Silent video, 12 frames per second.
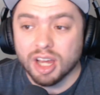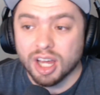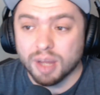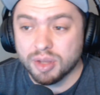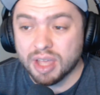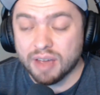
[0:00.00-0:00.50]

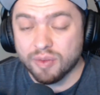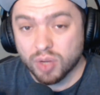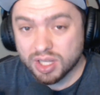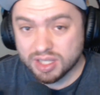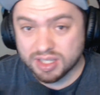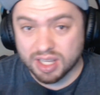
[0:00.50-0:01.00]
You have
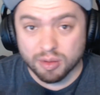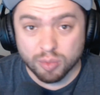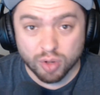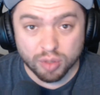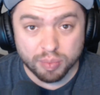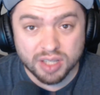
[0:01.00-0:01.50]
ones that are
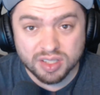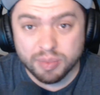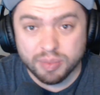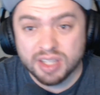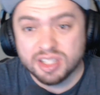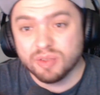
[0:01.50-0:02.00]
more puzzle
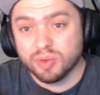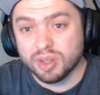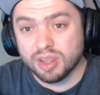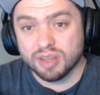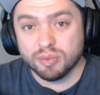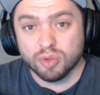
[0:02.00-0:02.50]
based, you have ones
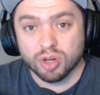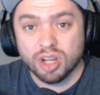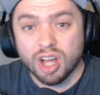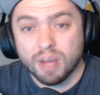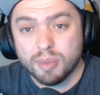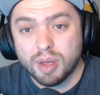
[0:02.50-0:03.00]
that are more
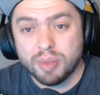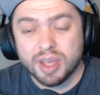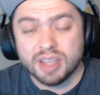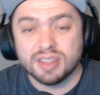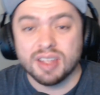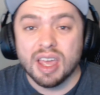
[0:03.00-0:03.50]
combat
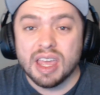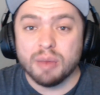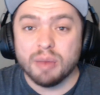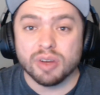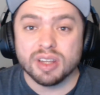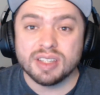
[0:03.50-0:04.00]
based, and
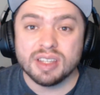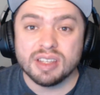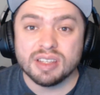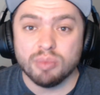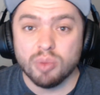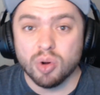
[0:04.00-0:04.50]
we're going to see
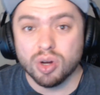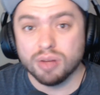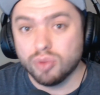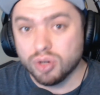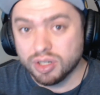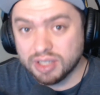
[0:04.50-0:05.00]
these more and
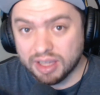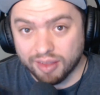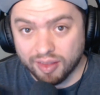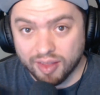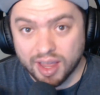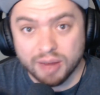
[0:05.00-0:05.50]
more down the
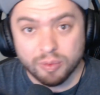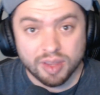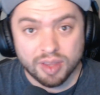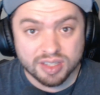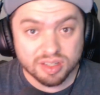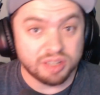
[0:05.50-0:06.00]
line when
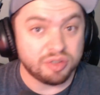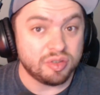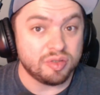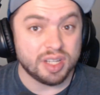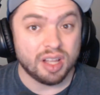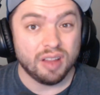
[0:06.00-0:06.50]
they start
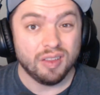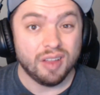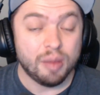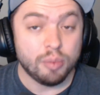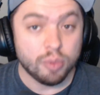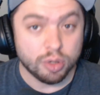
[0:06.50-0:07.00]
introducing a
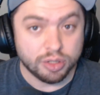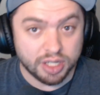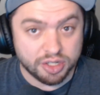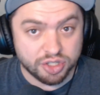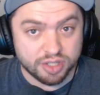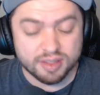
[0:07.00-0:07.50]
lot more
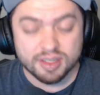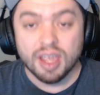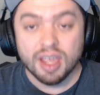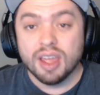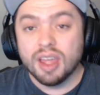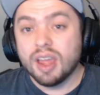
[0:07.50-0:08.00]
dungeons.
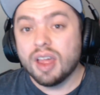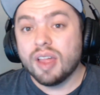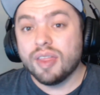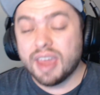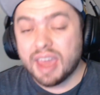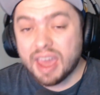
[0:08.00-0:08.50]

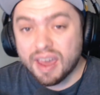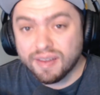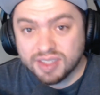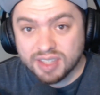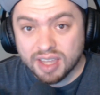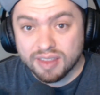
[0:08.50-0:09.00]
They have
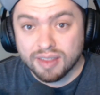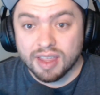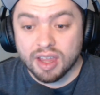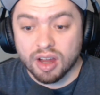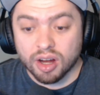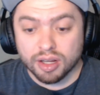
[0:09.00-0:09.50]
said that
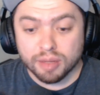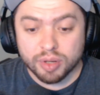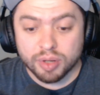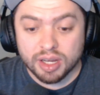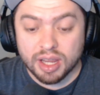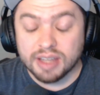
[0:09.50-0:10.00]
they are going to
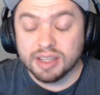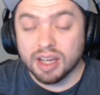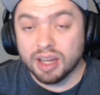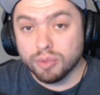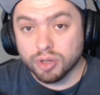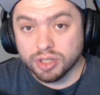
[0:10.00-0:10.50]
put in a
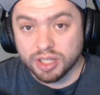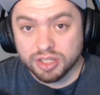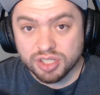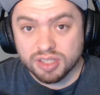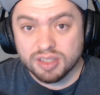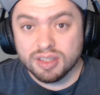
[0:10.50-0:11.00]
ton more
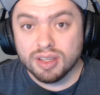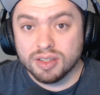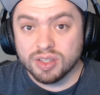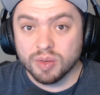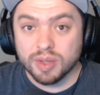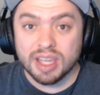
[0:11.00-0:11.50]
dungeons,
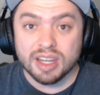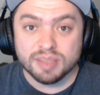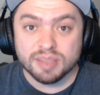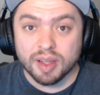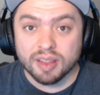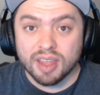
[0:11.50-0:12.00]
so we can
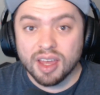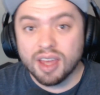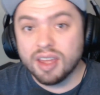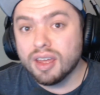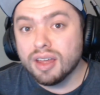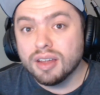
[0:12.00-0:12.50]
expect
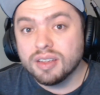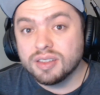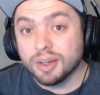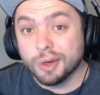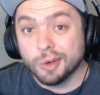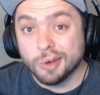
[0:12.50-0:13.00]
that.
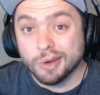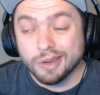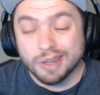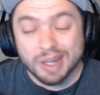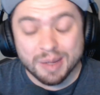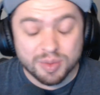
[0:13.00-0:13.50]
So
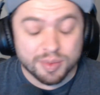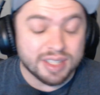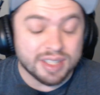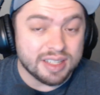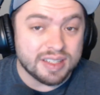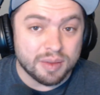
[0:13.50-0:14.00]
I'm super
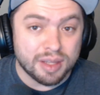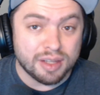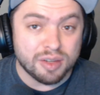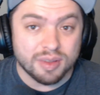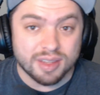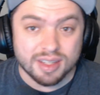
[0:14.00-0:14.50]
excited to see what they
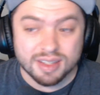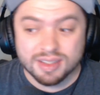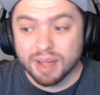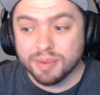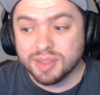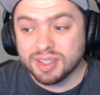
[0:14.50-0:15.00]
do with these.
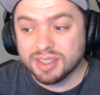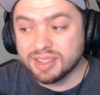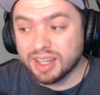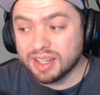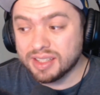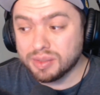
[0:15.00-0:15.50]
I'm just
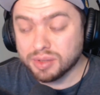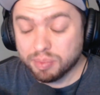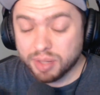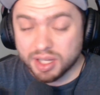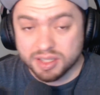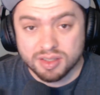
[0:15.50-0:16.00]
excited to see what the
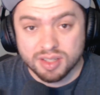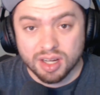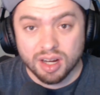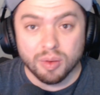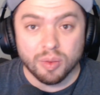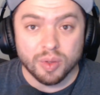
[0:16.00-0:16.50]
puzzles
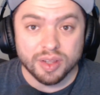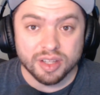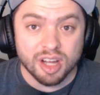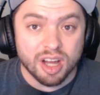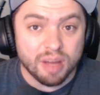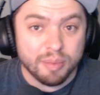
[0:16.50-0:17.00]
are, what the
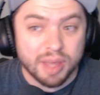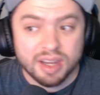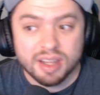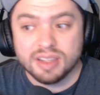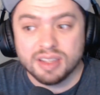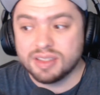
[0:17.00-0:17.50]
combat
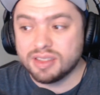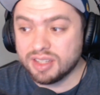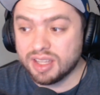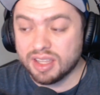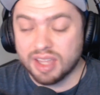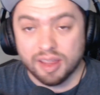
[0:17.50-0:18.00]
is,
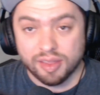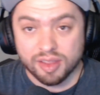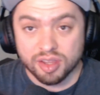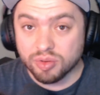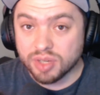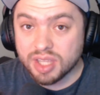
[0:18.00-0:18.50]
see
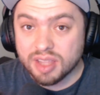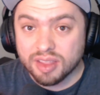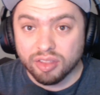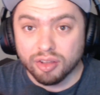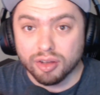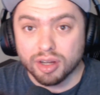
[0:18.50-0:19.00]
anything unique
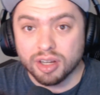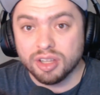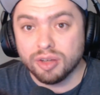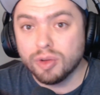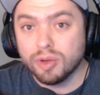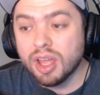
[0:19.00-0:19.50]
that they're going to
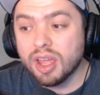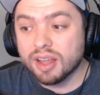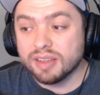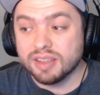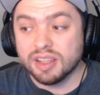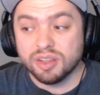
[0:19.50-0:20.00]
do,
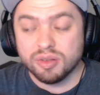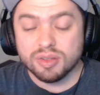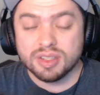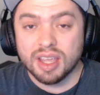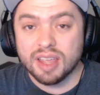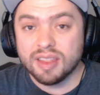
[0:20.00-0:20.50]
because they do
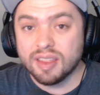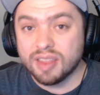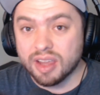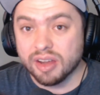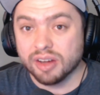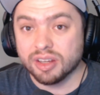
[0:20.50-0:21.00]
say that
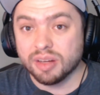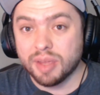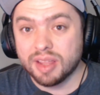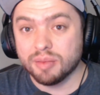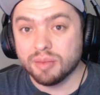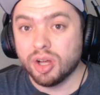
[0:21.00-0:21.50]
they are going to
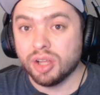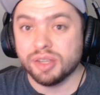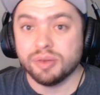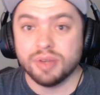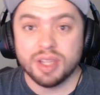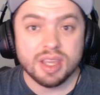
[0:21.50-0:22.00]
make them all
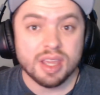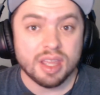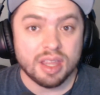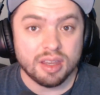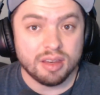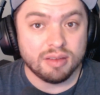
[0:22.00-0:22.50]
unique
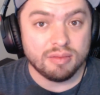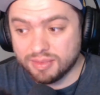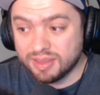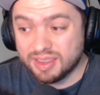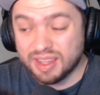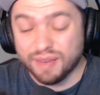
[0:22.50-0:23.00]
and
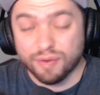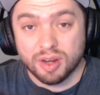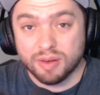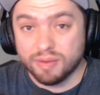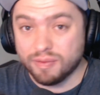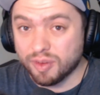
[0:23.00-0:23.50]

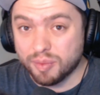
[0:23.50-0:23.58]
different from